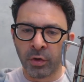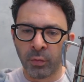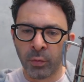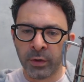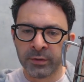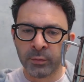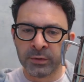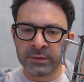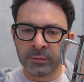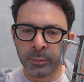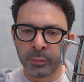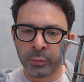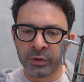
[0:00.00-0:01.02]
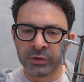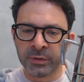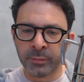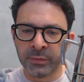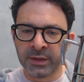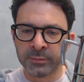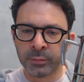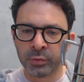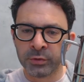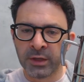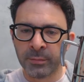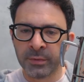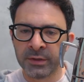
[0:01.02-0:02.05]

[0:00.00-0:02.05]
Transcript: Once the pressure does build up,